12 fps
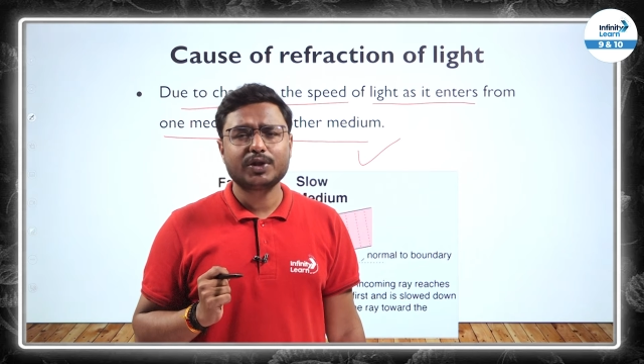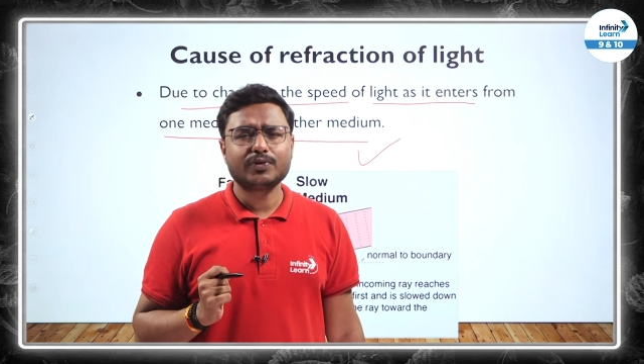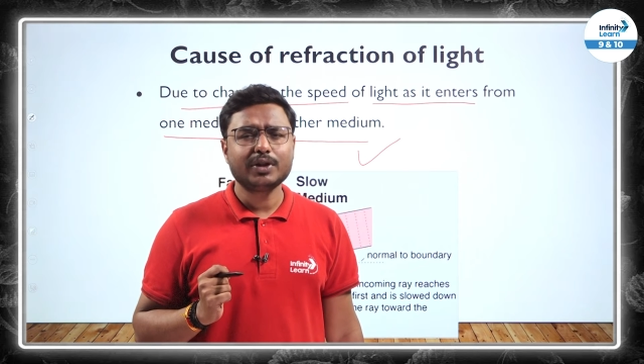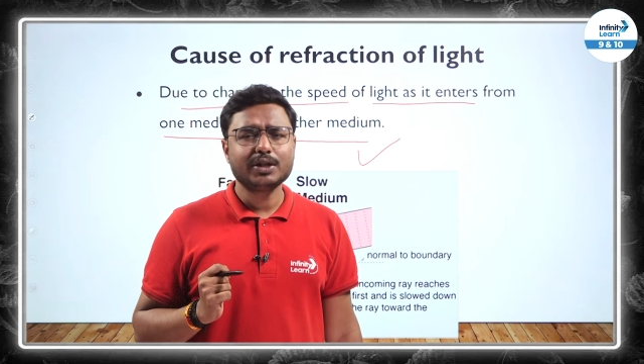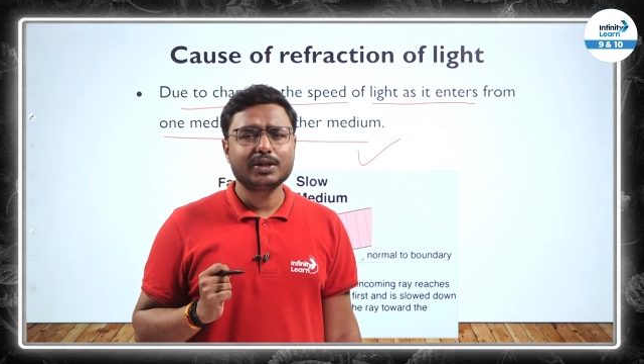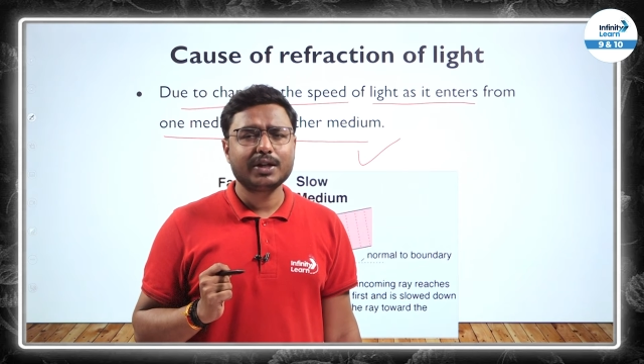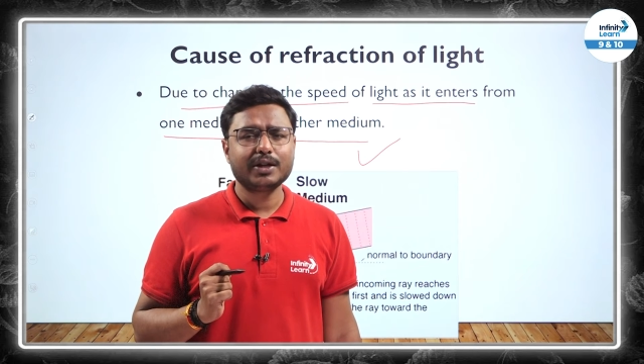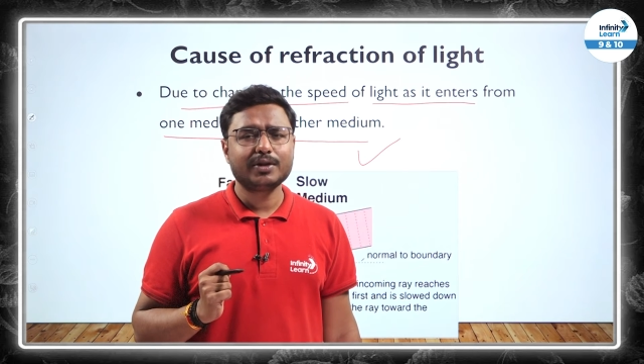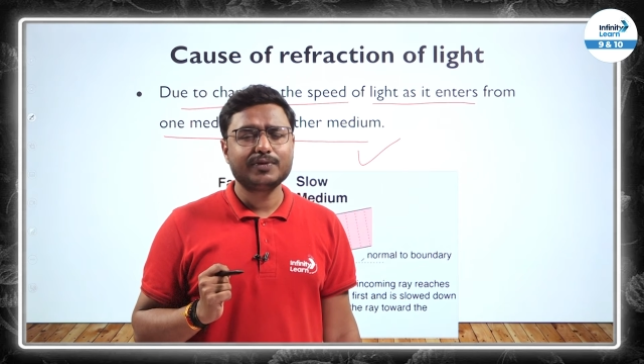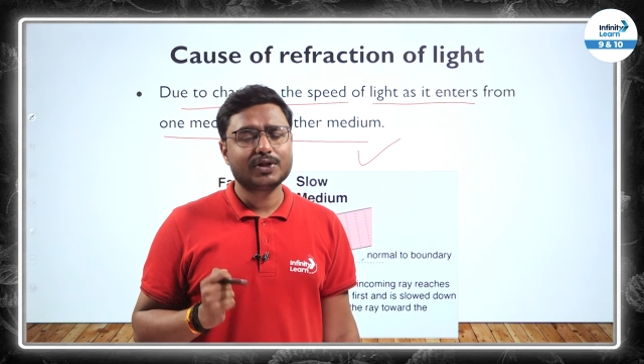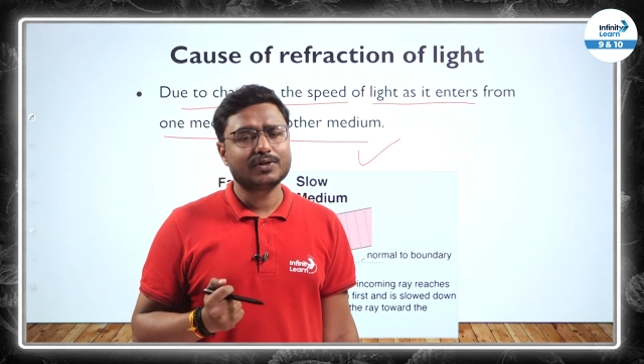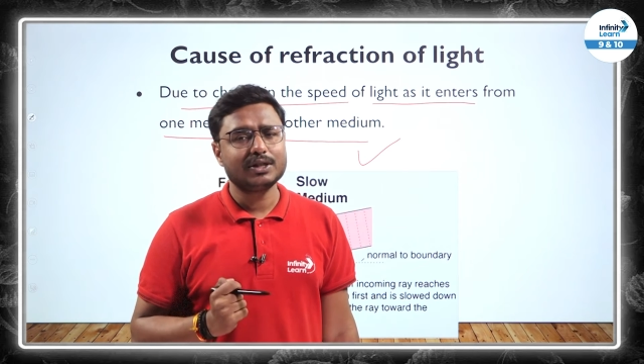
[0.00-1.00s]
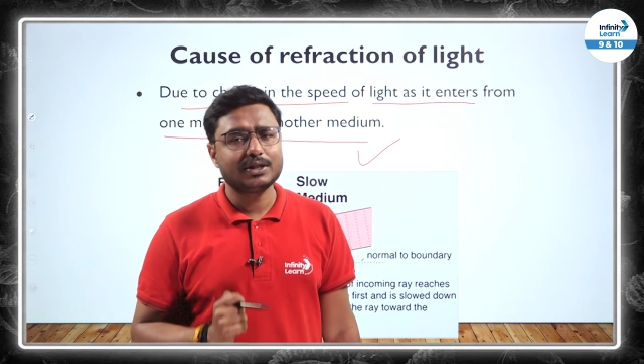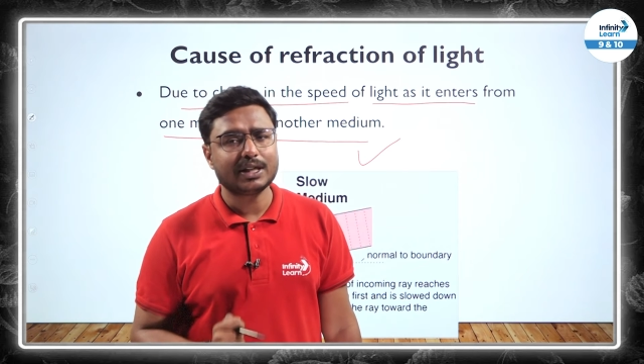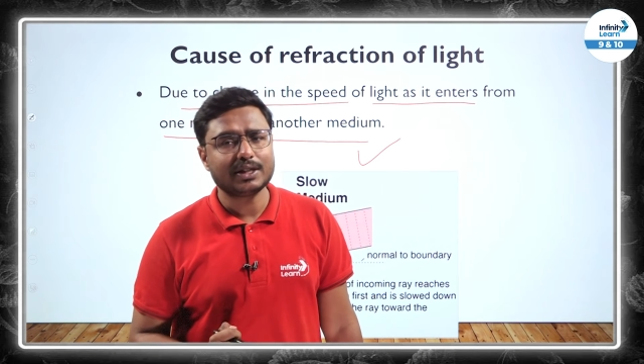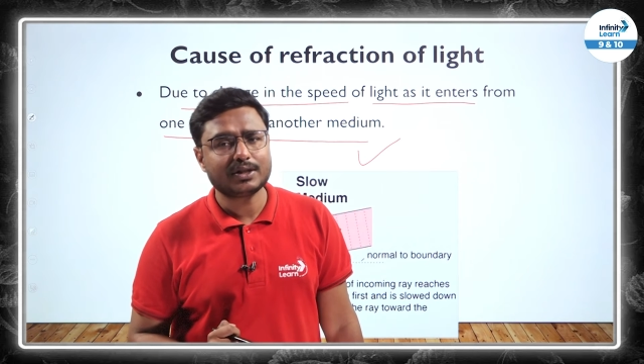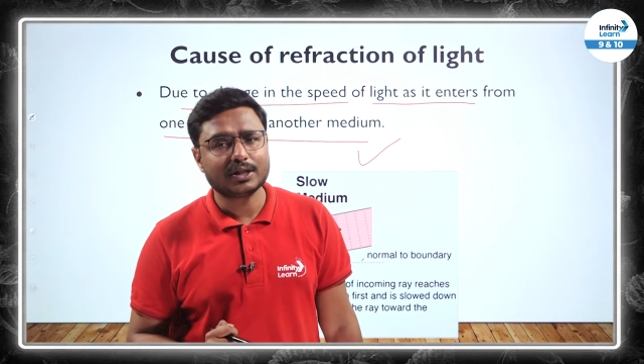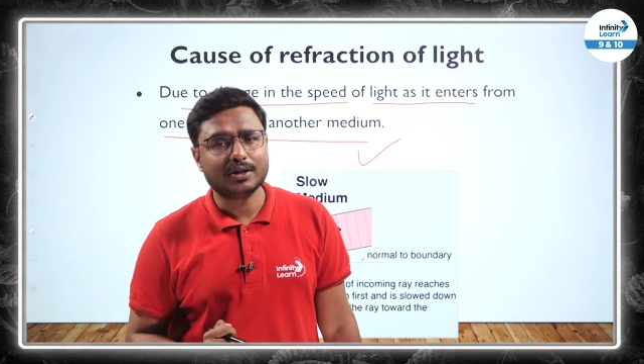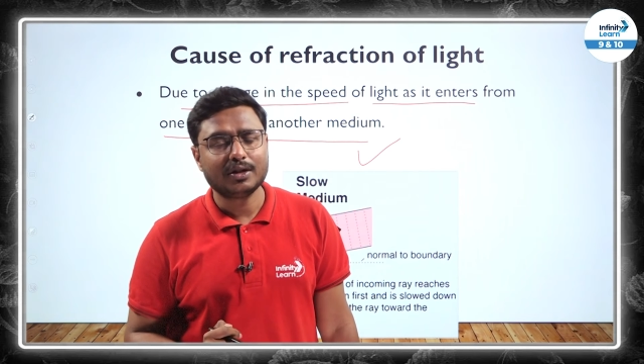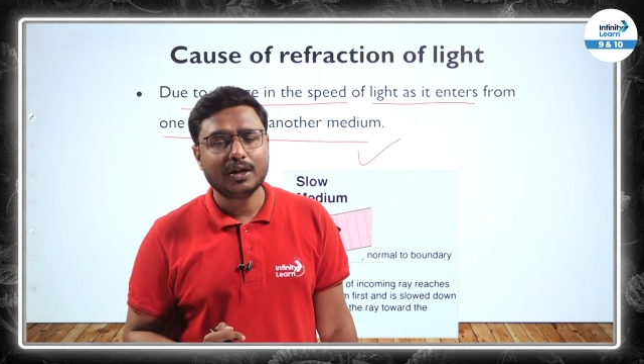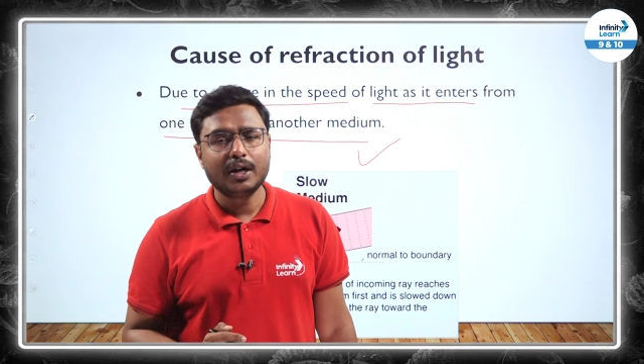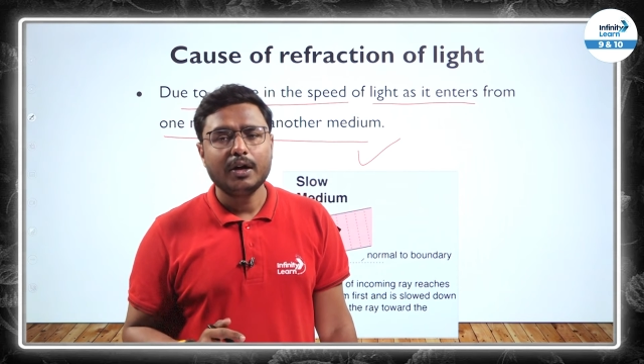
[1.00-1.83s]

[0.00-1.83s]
which one is rarer, which one is denser?